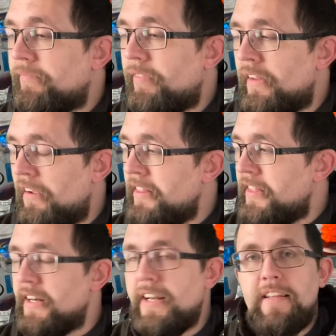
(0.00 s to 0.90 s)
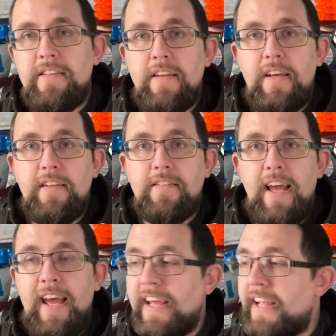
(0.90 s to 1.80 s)
I think this is
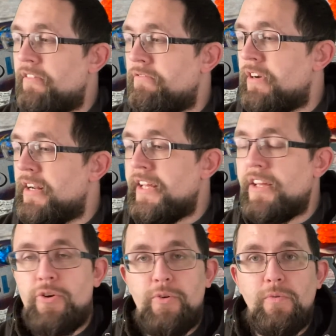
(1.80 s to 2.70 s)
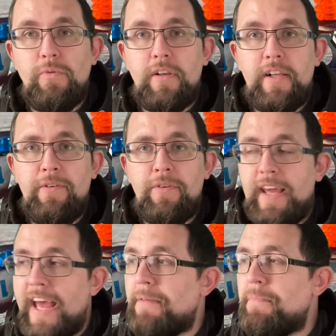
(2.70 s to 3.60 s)
a really cool little
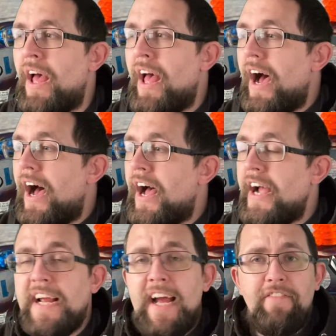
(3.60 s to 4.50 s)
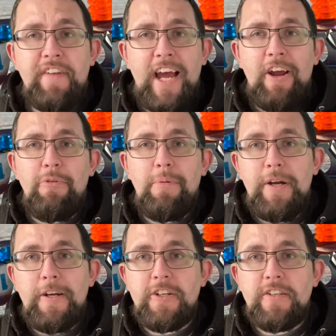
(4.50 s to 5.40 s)
game. I have now
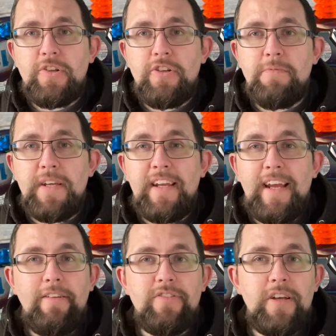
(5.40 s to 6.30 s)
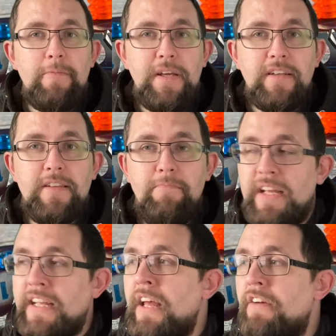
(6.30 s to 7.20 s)
purchased Cosmic Encounter Big
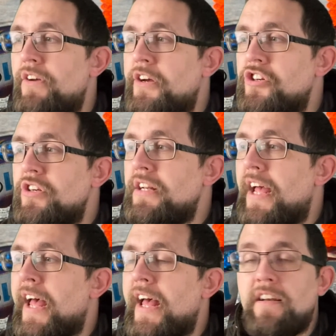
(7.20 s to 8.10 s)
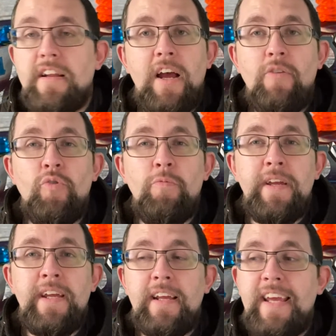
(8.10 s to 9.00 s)
Sibling version, and I will
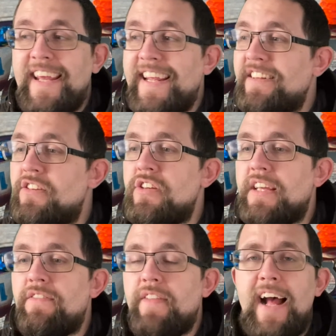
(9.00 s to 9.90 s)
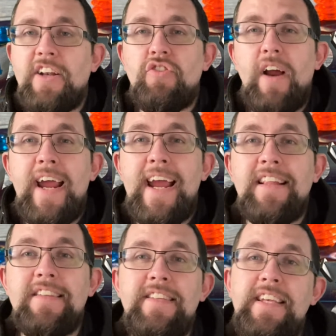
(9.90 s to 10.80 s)
be keen to give that a try
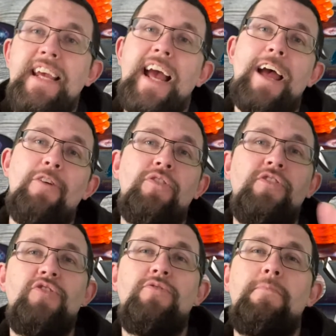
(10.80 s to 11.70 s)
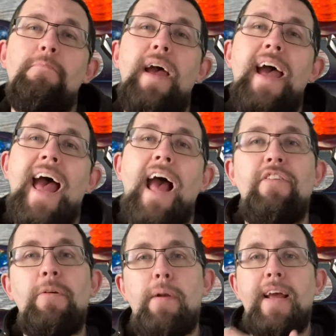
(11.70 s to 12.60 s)
and see how the two compare,
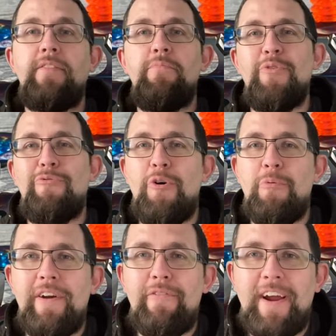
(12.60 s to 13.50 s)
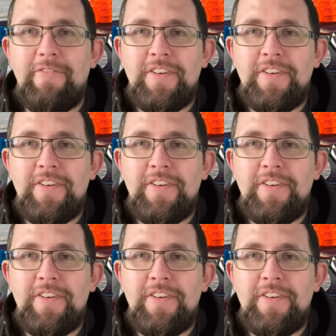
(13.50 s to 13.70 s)
having played them the wrong way around.